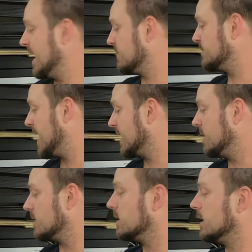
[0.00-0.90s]
amps back
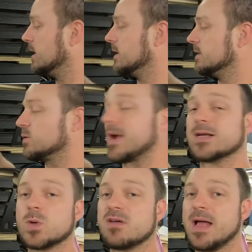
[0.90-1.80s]
here. So I
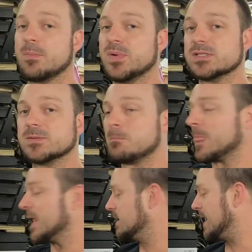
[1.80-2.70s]
got 12 outputs.
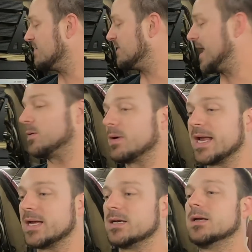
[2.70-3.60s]
Now if I
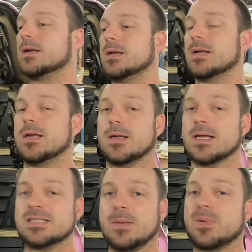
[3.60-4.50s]
ran a
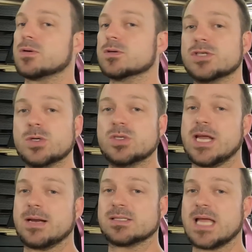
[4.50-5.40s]
typical
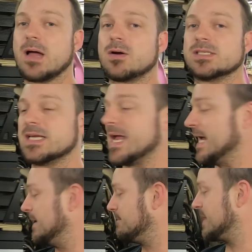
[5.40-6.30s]
2-channel style
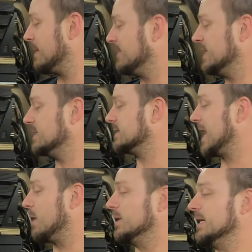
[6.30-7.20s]
RCA, that means
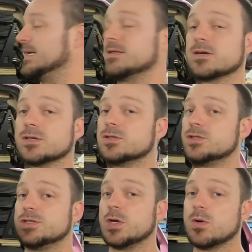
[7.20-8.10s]
I would need either
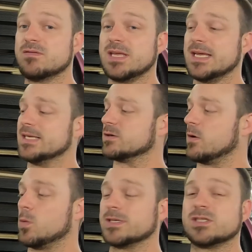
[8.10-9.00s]
2 of these or
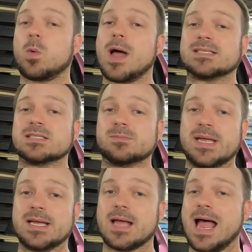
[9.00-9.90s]
one twice as
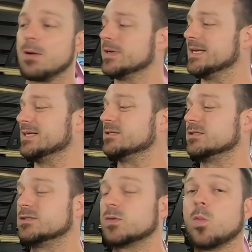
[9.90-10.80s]
big. I would need
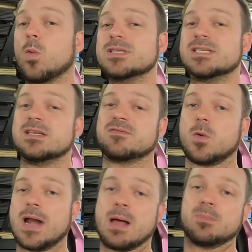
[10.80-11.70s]

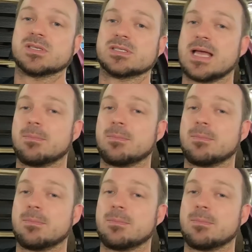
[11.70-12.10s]
24 outputs at